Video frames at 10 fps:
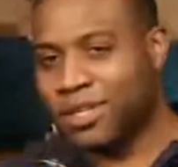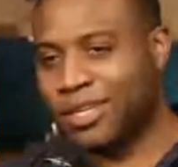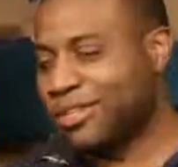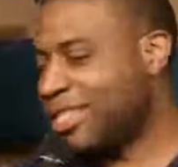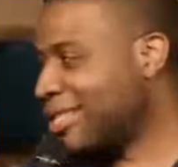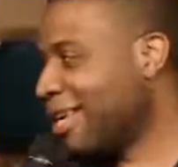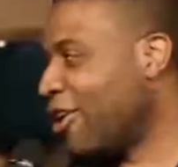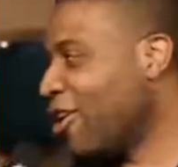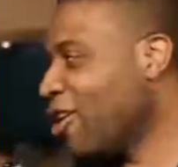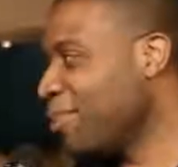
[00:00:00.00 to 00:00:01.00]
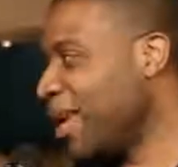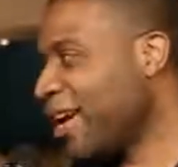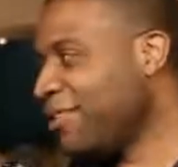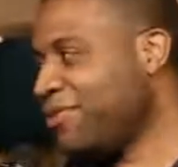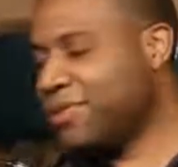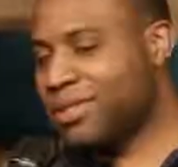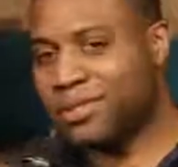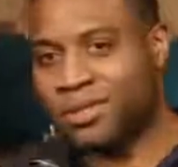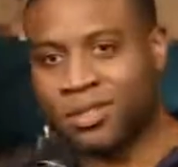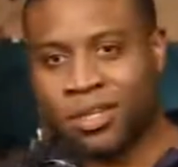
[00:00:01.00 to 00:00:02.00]
They used to sell Herbalife.
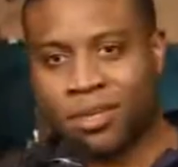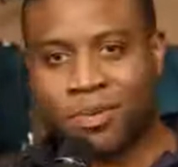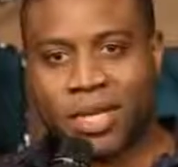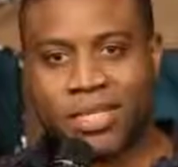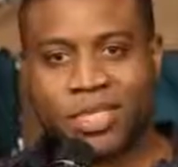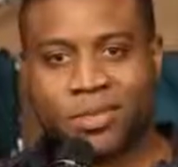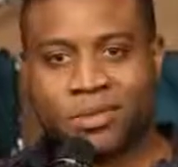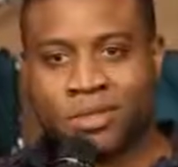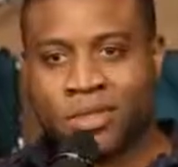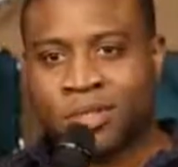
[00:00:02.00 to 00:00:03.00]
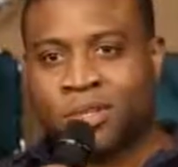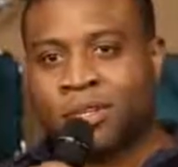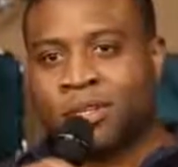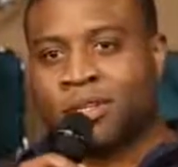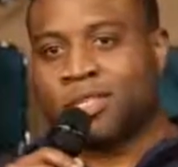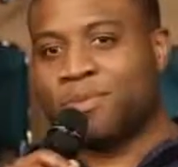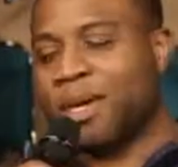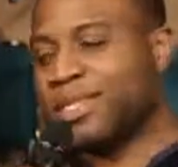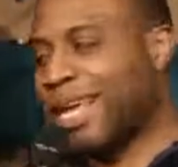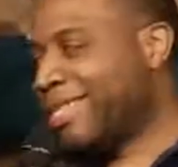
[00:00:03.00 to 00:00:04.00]
This place
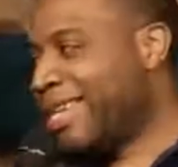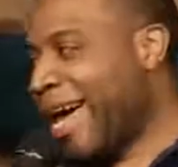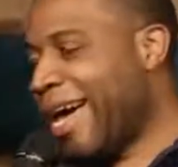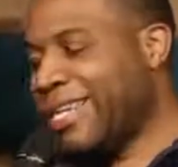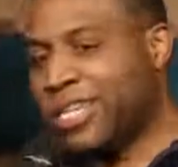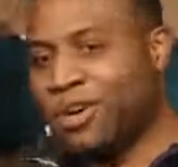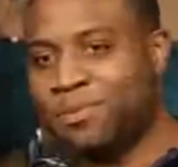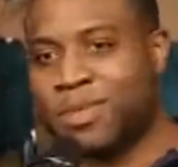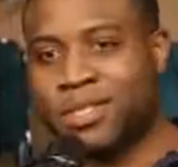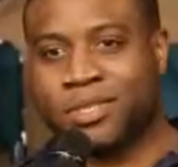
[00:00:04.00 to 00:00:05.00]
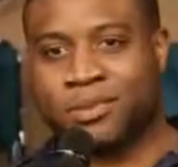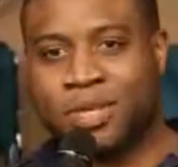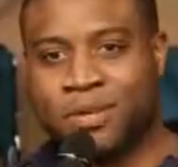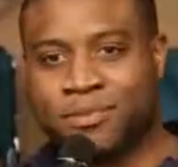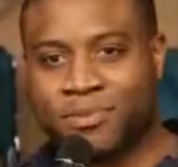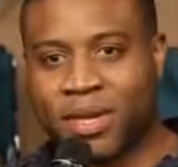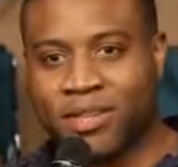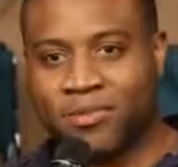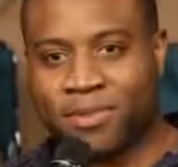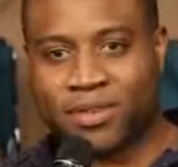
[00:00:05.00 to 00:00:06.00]
smells like dashed hopes and dreams, man.
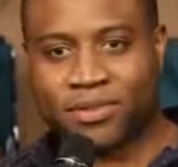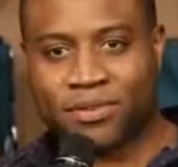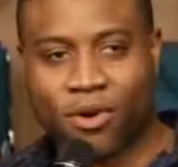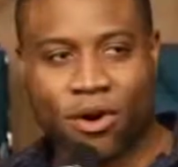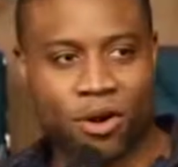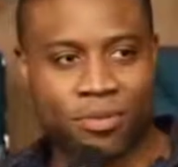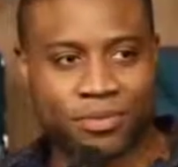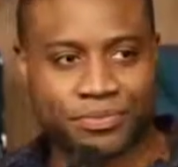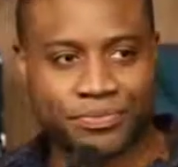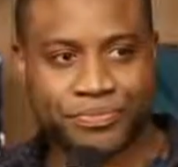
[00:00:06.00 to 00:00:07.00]
This place is horrible.